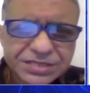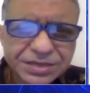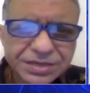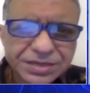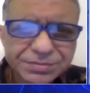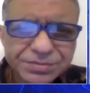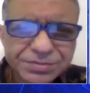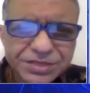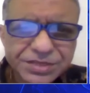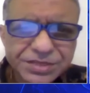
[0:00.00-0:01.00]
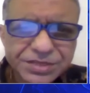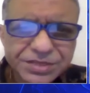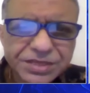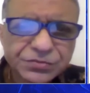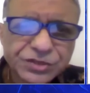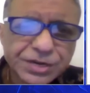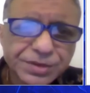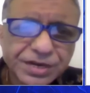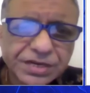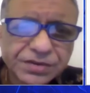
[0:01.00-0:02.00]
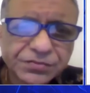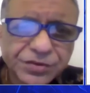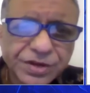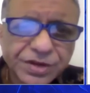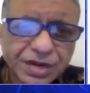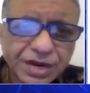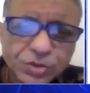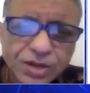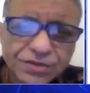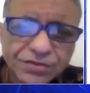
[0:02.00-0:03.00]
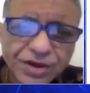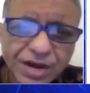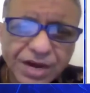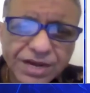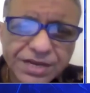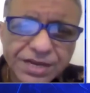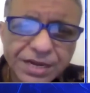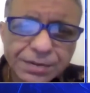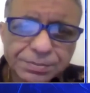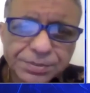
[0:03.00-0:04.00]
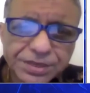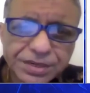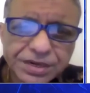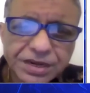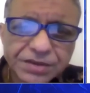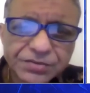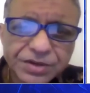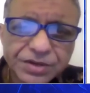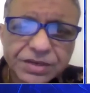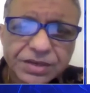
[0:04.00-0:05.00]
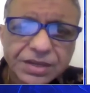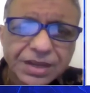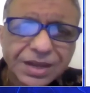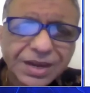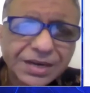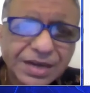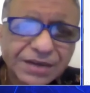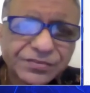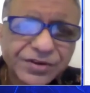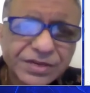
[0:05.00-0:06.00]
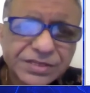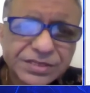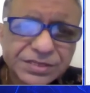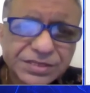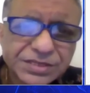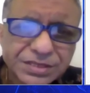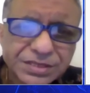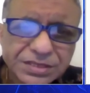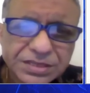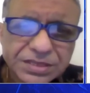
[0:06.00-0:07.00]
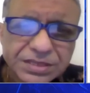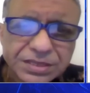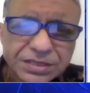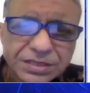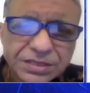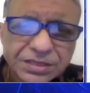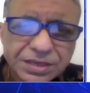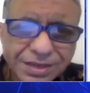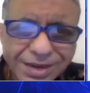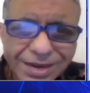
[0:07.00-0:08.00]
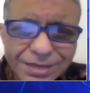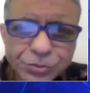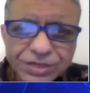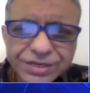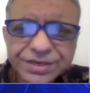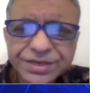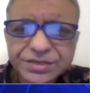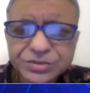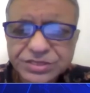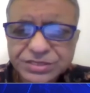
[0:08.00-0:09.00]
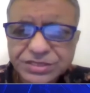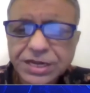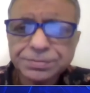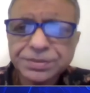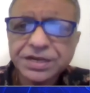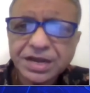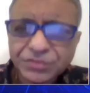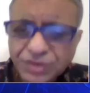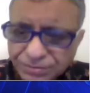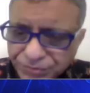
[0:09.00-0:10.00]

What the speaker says: Something which can be done in very high risk patients who have high LPA level, and apheresis gradually reduces the LPA level,